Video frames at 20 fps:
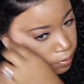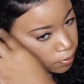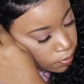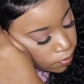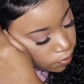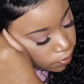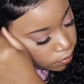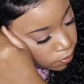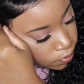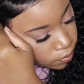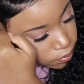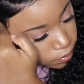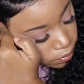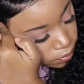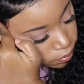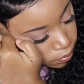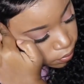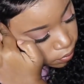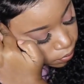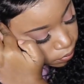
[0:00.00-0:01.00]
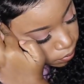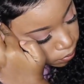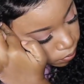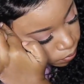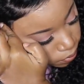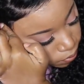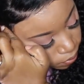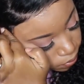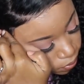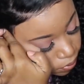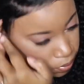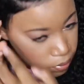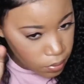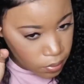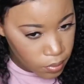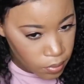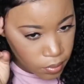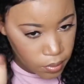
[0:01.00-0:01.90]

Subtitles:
because nobody is going to see